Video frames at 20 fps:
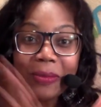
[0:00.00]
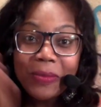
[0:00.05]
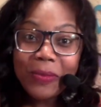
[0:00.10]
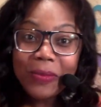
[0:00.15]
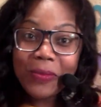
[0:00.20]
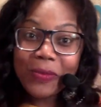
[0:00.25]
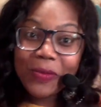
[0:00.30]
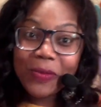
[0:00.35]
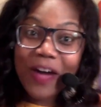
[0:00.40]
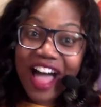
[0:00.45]

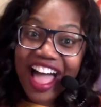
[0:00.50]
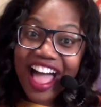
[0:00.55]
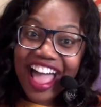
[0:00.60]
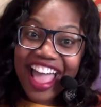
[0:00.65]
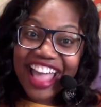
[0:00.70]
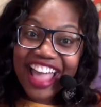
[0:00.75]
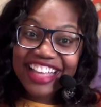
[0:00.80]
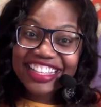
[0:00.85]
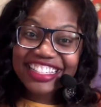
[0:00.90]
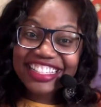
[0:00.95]

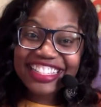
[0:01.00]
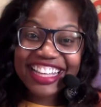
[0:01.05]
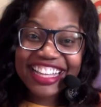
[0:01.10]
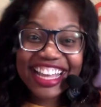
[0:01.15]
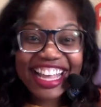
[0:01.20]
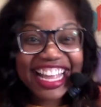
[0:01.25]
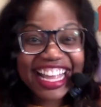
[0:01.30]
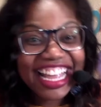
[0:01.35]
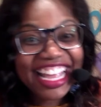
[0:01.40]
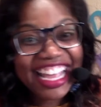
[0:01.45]
what
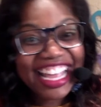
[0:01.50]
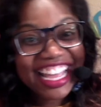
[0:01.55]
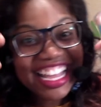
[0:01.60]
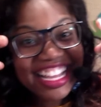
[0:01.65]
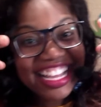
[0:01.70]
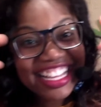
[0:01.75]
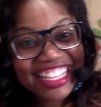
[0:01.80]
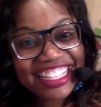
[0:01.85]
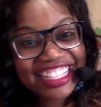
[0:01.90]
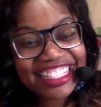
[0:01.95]

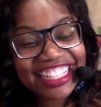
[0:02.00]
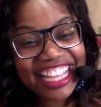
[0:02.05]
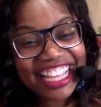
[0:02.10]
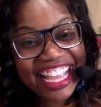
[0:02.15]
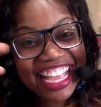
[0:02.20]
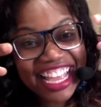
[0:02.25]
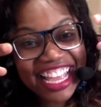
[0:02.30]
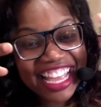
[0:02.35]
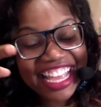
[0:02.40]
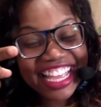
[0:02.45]
is
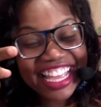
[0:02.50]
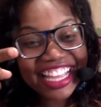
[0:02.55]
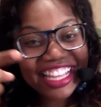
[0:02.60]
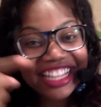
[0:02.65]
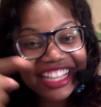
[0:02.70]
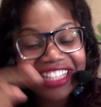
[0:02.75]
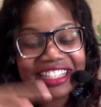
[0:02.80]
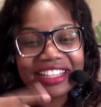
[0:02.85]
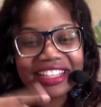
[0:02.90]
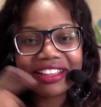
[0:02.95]

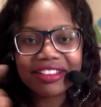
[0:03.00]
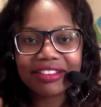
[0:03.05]
it?